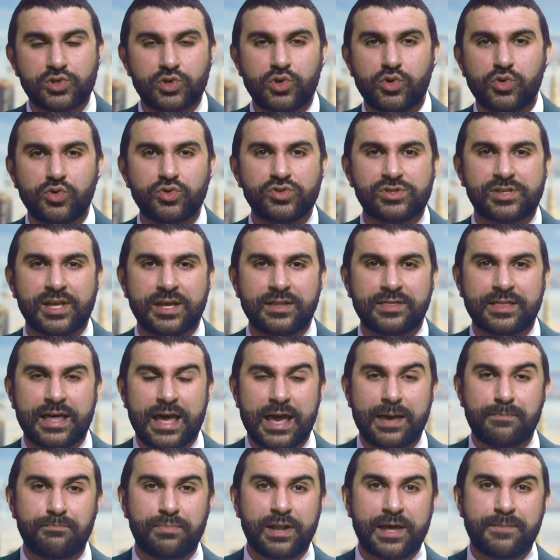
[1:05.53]
used in
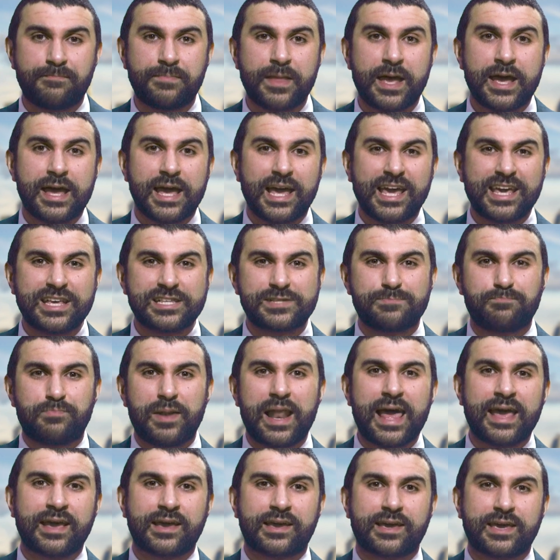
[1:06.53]
the emblem is
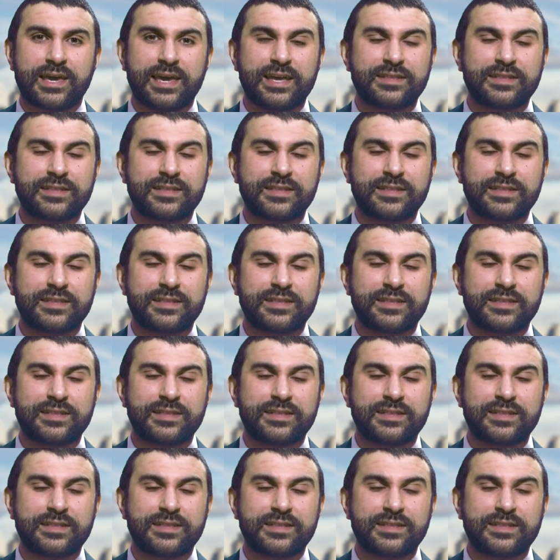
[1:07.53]
blank.